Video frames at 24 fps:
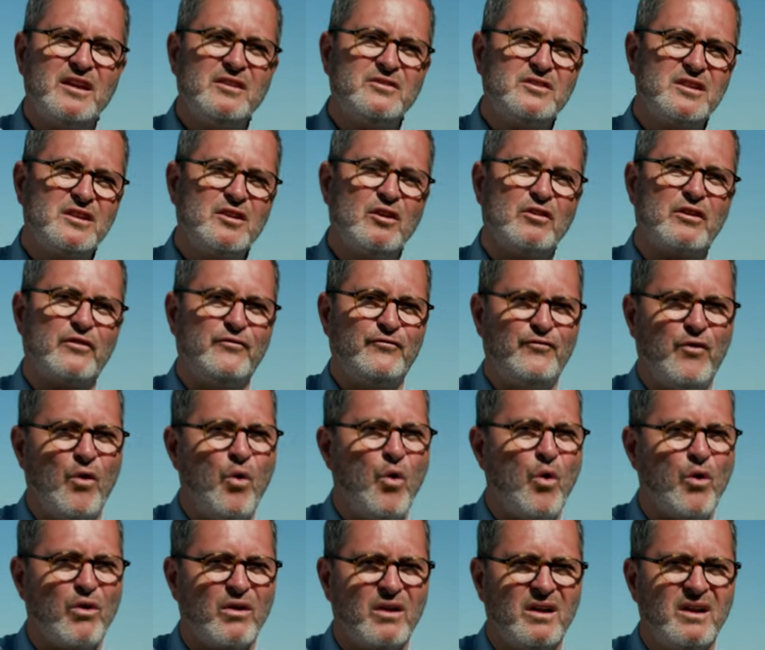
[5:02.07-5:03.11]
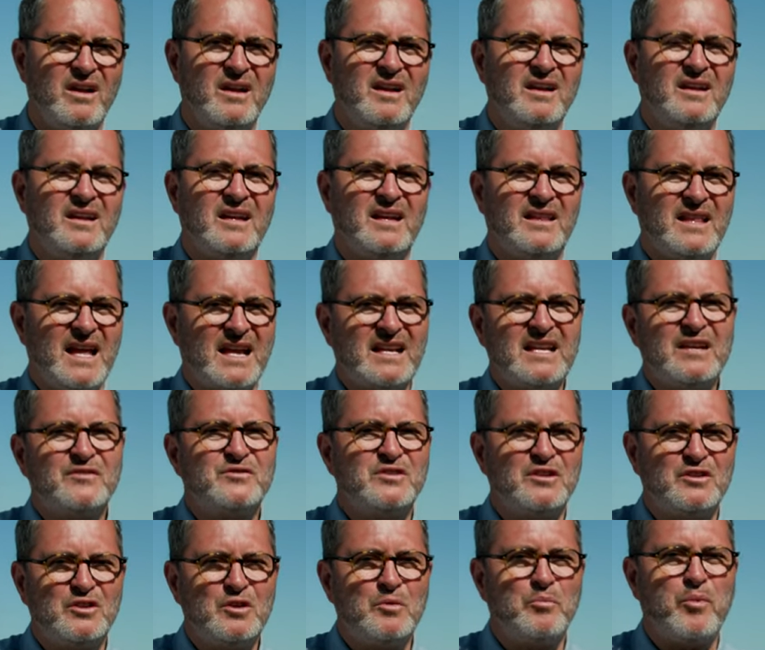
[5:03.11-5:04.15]
They usually go to 4, and that
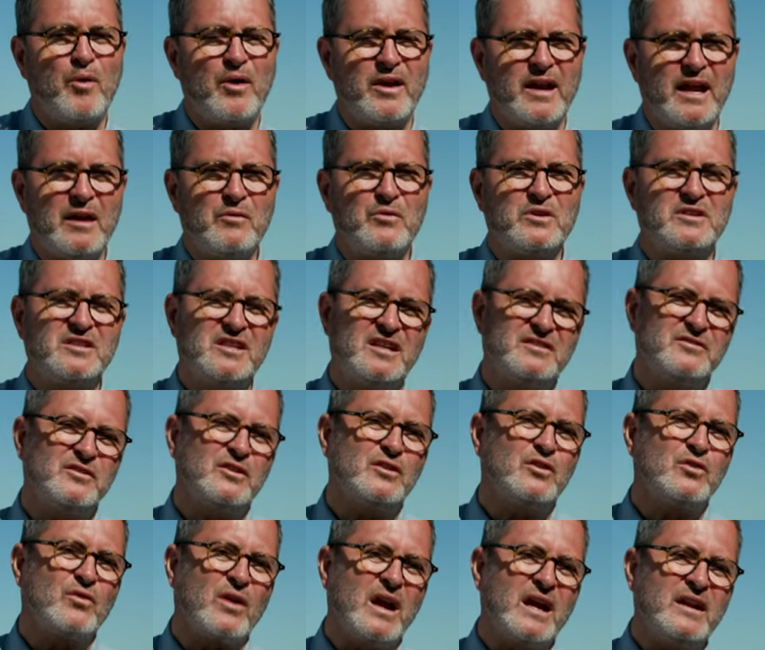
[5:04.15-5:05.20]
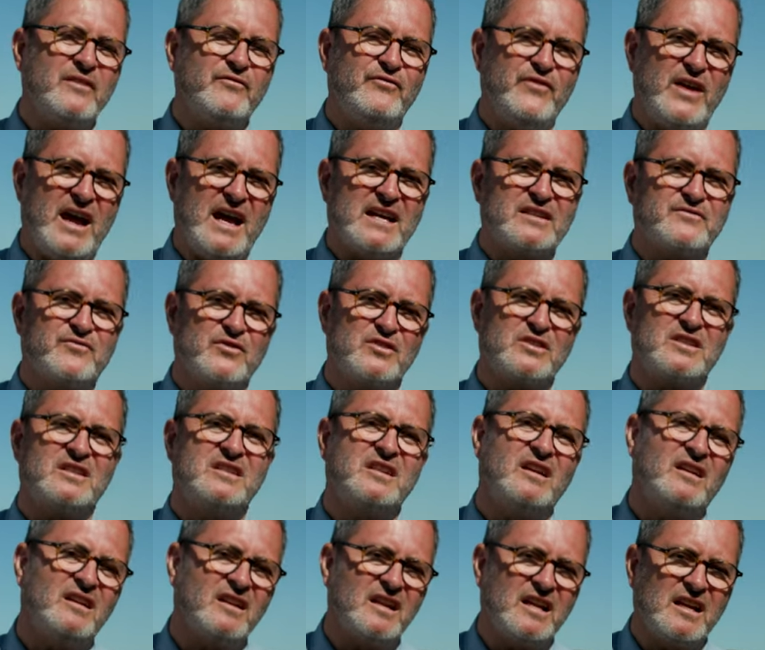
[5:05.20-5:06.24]
gives you 2.8, which gives you great fast
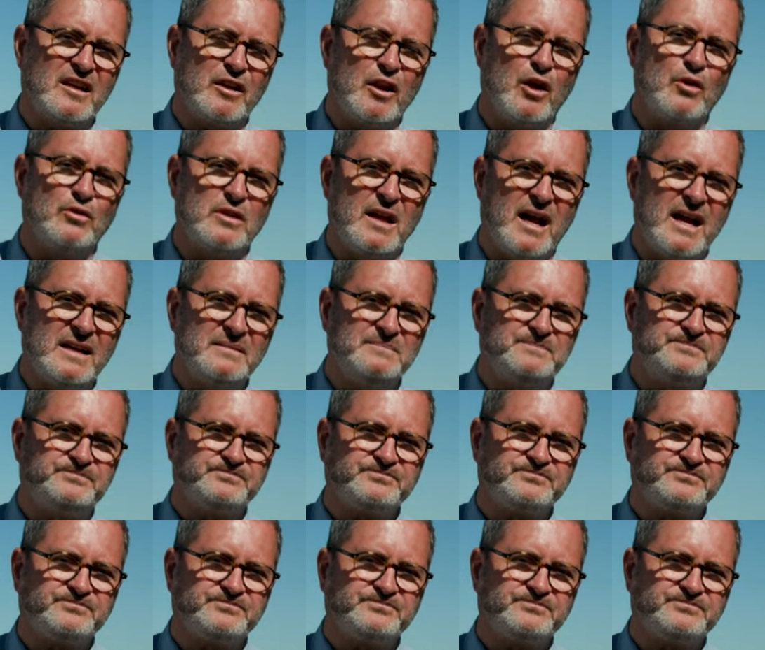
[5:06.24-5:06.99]
versatility in low light.